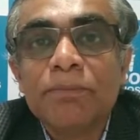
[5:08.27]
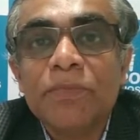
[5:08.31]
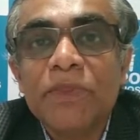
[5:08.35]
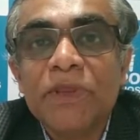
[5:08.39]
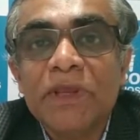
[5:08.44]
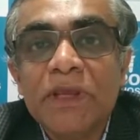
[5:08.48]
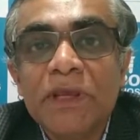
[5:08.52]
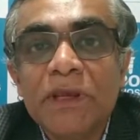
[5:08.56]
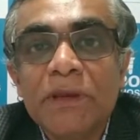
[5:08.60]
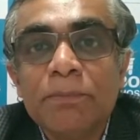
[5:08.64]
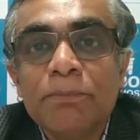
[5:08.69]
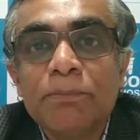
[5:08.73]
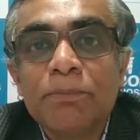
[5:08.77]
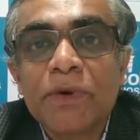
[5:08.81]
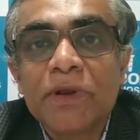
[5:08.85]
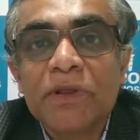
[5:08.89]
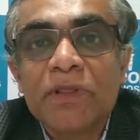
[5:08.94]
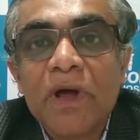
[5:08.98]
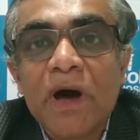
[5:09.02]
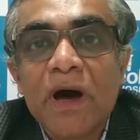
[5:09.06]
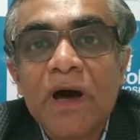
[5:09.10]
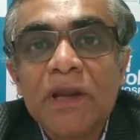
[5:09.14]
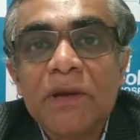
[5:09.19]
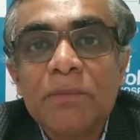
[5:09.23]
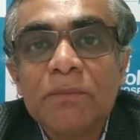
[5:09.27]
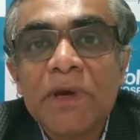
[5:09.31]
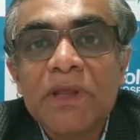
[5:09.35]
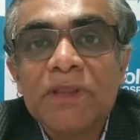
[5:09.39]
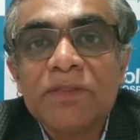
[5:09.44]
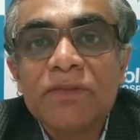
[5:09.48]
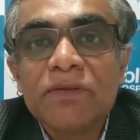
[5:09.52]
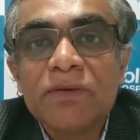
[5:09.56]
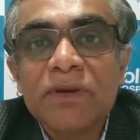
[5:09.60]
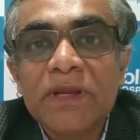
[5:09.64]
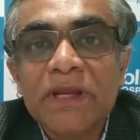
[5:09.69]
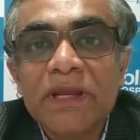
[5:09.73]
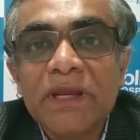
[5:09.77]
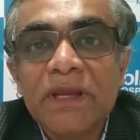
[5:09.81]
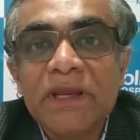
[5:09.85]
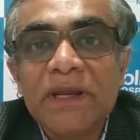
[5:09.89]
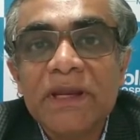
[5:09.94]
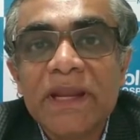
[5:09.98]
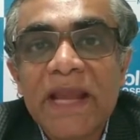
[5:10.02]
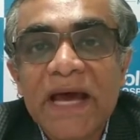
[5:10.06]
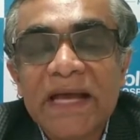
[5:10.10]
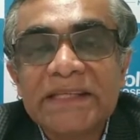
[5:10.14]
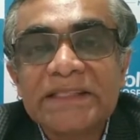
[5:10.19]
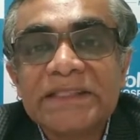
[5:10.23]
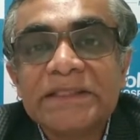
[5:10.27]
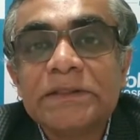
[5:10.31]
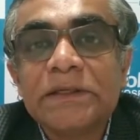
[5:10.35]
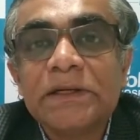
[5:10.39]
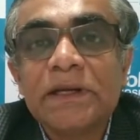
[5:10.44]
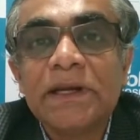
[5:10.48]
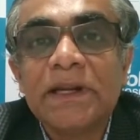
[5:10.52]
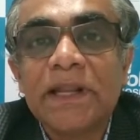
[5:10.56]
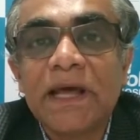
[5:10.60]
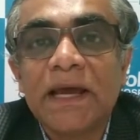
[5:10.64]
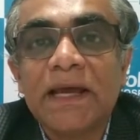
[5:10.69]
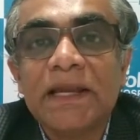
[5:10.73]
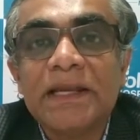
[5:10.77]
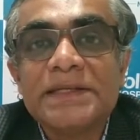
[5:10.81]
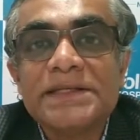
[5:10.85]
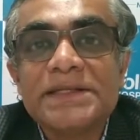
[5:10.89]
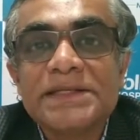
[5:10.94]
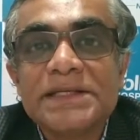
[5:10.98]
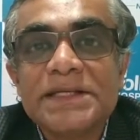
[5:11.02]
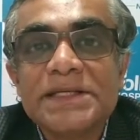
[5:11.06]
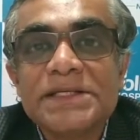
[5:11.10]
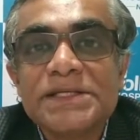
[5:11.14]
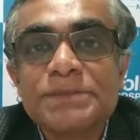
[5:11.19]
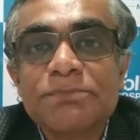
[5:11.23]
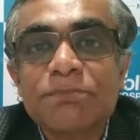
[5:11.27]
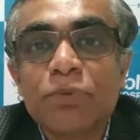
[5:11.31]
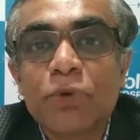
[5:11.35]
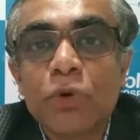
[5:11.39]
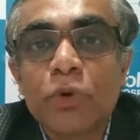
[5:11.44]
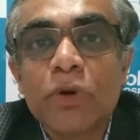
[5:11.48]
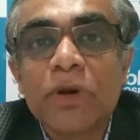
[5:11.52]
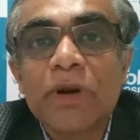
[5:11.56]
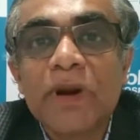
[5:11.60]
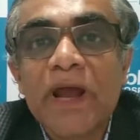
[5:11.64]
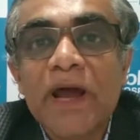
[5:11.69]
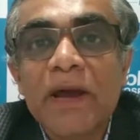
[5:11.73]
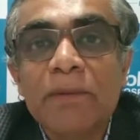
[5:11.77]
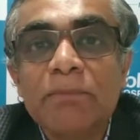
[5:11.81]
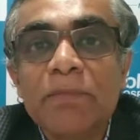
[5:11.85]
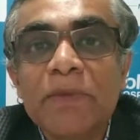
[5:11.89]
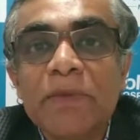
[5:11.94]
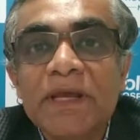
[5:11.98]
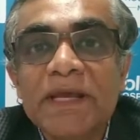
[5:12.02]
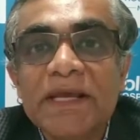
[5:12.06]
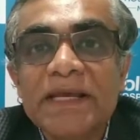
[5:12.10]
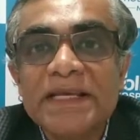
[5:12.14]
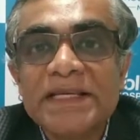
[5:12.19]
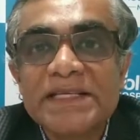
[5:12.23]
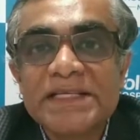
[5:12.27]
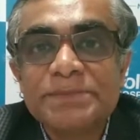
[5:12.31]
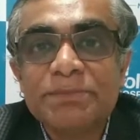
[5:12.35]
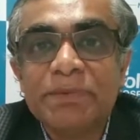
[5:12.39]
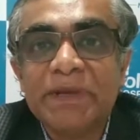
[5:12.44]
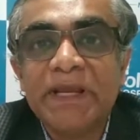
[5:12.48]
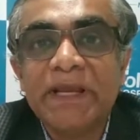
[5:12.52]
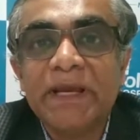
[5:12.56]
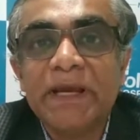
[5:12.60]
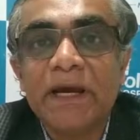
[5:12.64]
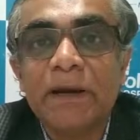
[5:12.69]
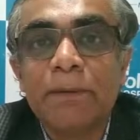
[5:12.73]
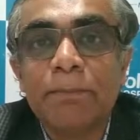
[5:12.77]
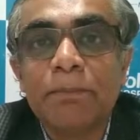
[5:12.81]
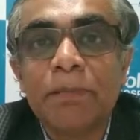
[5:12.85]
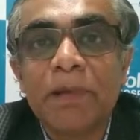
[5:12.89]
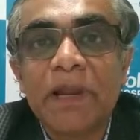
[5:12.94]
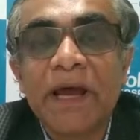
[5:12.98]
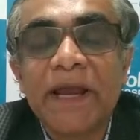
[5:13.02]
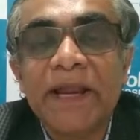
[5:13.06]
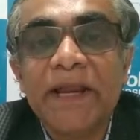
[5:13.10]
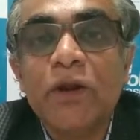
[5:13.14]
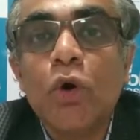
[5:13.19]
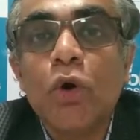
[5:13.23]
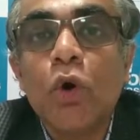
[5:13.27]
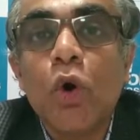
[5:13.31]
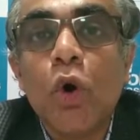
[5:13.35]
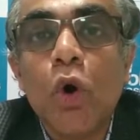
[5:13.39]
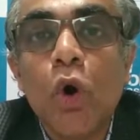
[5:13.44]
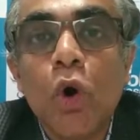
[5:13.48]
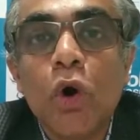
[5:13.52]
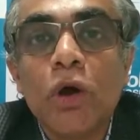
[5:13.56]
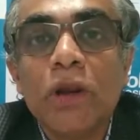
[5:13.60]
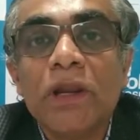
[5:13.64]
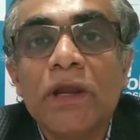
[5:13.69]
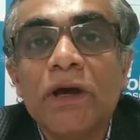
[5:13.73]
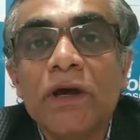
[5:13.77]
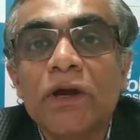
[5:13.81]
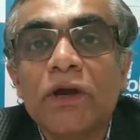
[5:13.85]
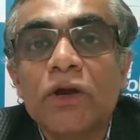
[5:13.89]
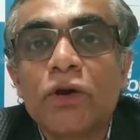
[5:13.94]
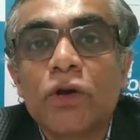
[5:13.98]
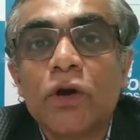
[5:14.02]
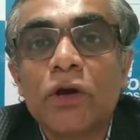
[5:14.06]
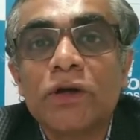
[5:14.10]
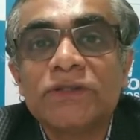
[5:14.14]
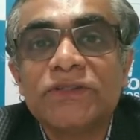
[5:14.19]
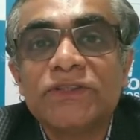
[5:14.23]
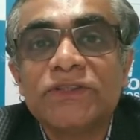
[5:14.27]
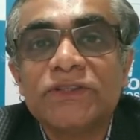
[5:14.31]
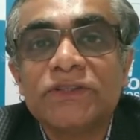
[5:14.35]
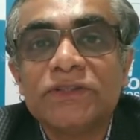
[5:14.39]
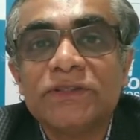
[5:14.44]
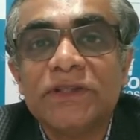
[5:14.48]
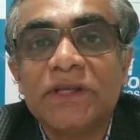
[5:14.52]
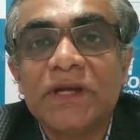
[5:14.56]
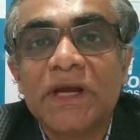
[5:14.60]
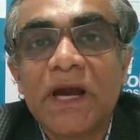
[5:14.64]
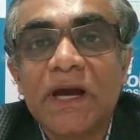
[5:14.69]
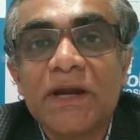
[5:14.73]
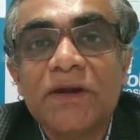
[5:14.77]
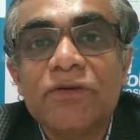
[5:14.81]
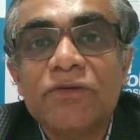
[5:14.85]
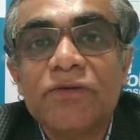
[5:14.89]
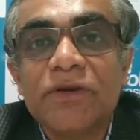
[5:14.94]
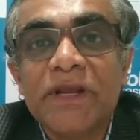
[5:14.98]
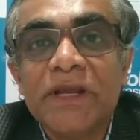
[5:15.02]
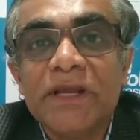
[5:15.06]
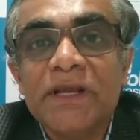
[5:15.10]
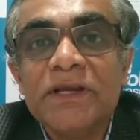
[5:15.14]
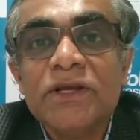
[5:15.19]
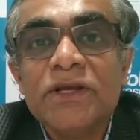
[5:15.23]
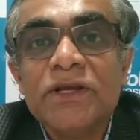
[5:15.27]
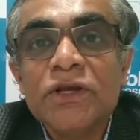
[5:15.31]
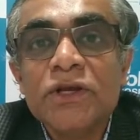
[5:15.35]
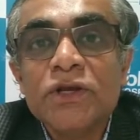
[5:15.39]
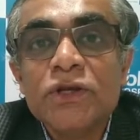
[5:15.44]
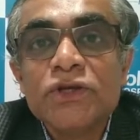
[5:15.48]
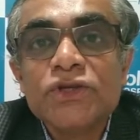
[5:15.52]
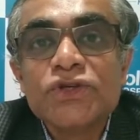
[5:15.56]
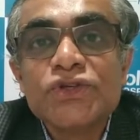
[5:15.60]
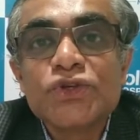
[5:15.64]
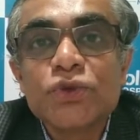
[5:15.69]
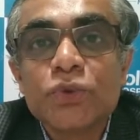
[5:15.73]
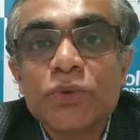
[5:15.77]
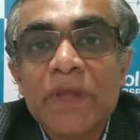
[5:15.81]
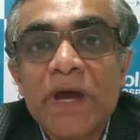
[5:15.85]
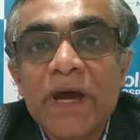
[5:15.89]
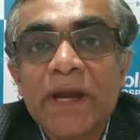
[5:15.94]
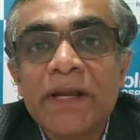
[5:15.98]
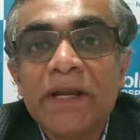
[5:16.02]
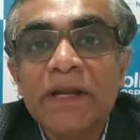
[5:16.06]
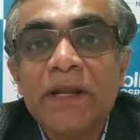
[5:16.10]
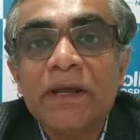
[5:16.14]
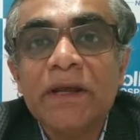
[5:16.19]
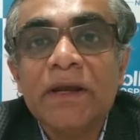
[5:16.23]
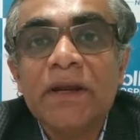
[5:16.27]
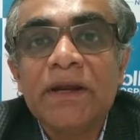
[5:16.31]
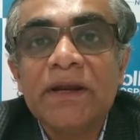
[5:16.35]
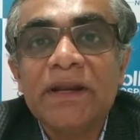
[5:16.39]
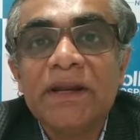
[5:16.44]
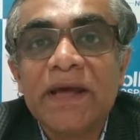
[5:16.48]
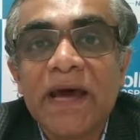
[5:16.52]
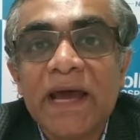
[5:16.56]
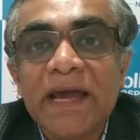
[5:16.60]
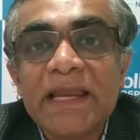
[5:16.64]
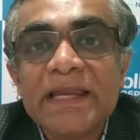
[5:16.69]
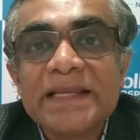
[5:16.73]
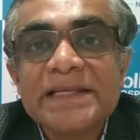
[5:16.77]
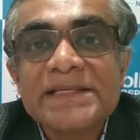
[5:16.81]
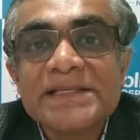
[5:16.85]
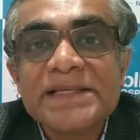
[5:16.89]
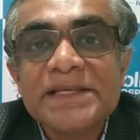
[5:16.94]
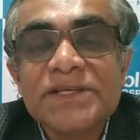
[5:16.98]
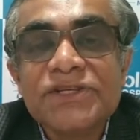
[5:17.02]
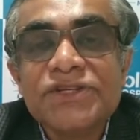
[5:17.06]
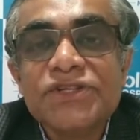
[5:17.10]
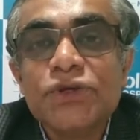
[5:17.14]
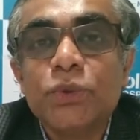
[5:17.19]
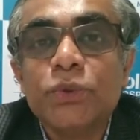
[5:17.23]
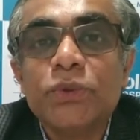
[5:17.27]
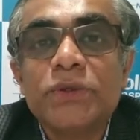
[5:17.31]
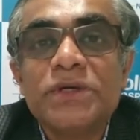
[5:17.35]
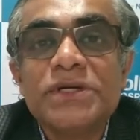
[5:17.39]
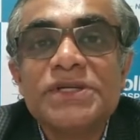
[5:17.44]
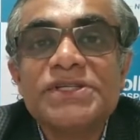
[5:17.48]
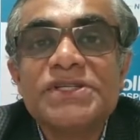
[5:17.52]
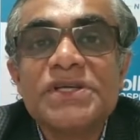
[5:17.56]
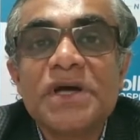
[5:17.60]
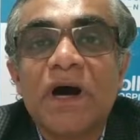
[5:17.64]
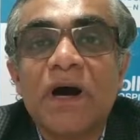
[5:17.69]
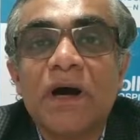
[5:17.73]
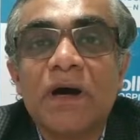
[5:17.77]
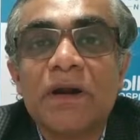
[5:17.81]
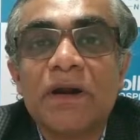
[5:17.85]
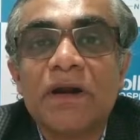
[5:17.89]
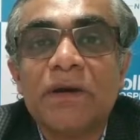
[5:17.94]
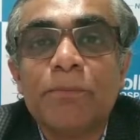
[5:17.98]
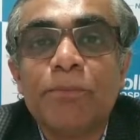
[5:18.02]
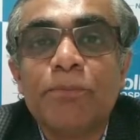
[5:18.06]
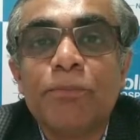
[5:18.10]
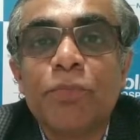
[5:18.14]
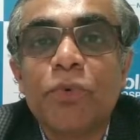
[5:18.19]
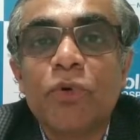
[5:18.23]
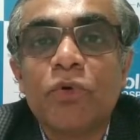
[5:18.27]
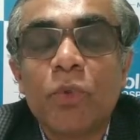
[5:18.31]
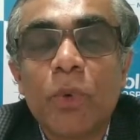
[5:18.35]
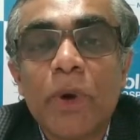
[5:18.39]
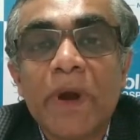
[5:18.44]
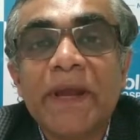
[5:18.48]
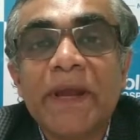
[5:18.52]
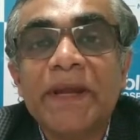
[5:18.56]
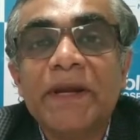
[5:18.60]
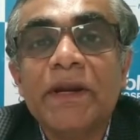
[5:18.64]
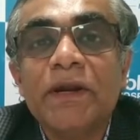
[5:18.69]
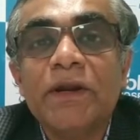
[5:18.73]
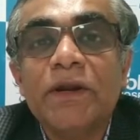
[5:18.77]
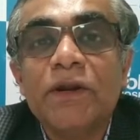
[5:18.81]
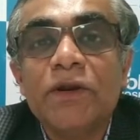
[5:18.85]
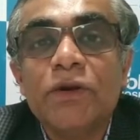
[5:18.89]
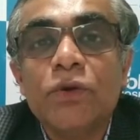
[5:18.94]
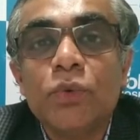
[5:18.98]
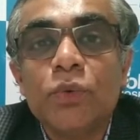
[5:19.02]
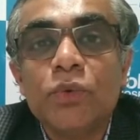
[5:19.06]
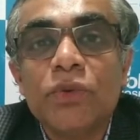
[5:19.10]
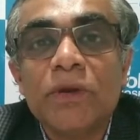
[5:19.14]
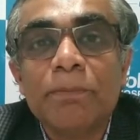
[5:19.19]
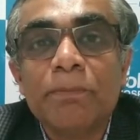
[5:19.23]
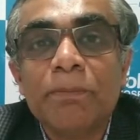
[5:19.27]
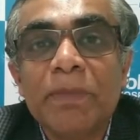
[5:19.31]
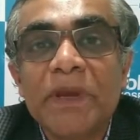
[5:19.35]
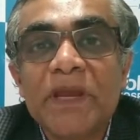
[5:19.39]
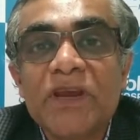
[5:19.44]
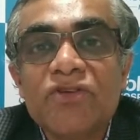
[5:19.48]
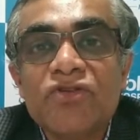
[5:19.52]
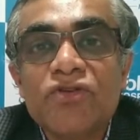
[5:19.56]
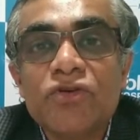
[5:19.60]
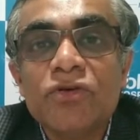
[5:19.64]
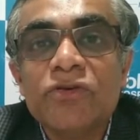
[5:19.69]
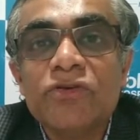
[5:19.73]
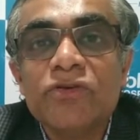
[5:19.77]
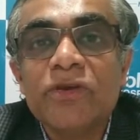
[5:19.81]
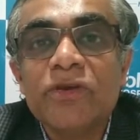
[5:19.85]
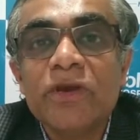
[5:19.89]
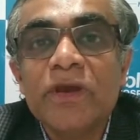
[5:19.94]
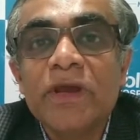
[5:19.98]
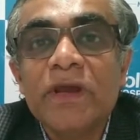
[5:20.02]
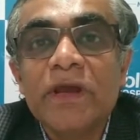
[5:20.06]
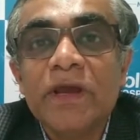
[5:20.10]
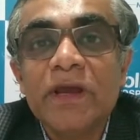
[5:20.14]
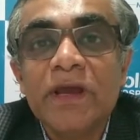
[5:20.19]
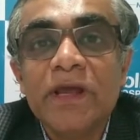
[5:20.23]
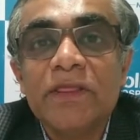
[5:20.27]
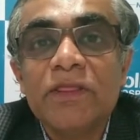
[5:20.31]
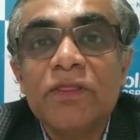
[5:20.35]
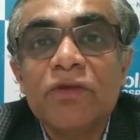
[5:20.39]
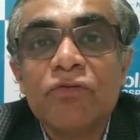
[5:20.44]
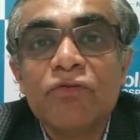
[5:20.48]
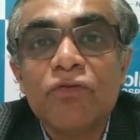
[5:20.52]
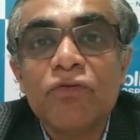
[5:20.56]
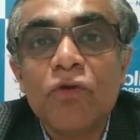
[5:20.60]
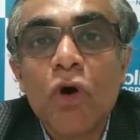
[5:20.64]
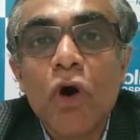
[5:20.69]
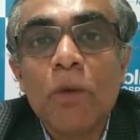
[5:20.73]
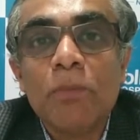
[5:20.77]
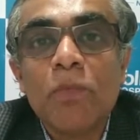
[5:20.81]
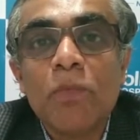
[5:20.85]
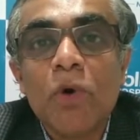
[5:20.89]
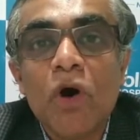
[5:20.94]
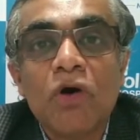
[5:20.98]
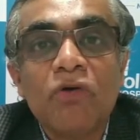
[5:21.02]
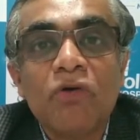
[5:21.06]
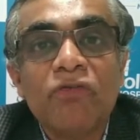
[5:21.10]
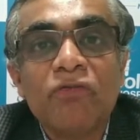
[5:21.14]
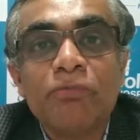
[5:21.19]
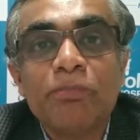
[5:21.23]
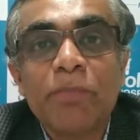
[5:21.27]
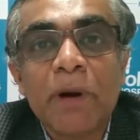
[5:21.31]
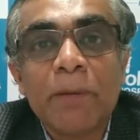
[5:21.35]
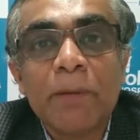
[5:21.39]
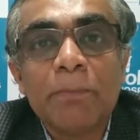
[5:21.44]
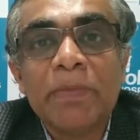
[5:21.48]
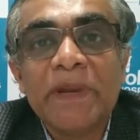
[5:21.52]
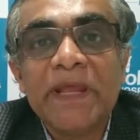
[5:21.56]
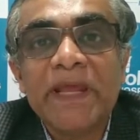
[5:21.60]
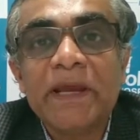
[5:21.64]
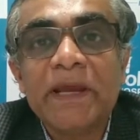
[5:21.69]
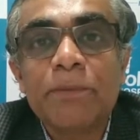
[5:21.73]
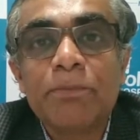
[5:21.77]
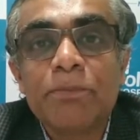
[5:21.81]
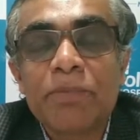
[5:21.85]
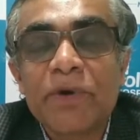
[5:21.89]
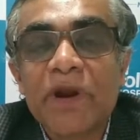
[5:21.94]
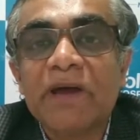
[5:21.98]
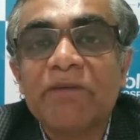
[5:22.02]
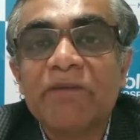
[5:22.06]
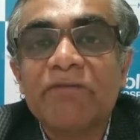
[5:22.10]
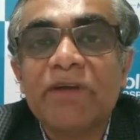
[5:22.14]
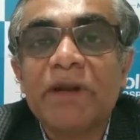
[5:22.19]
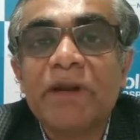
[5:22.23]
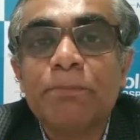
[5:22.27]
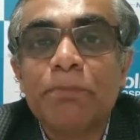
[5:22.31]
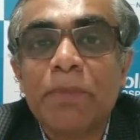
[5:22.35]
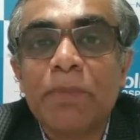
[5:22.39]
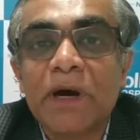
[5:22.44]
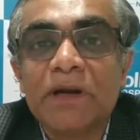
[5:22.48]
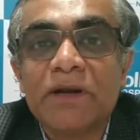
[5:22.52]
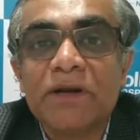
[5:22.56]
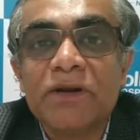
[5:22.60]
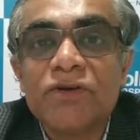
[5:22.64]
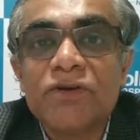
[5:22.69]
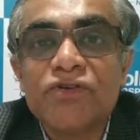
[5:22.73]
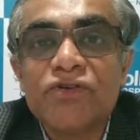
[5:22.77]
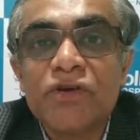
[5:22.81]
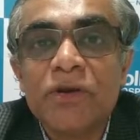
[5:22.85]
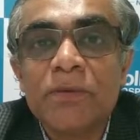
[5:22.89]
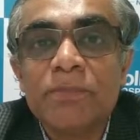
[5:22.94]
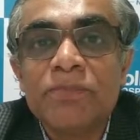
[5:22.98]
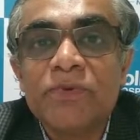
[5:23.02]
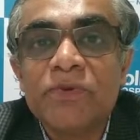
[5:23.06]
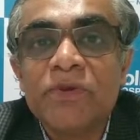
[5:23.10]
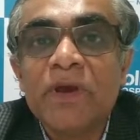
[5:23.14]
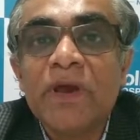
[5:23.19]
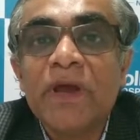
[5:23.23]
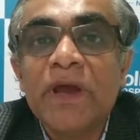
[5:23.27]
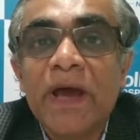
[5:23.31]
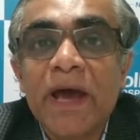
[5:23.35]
The Pradhan Mantri National Dialysis Program is being applied all across the country so that dialysis units are provided to the patients in the form of public-private partnerships,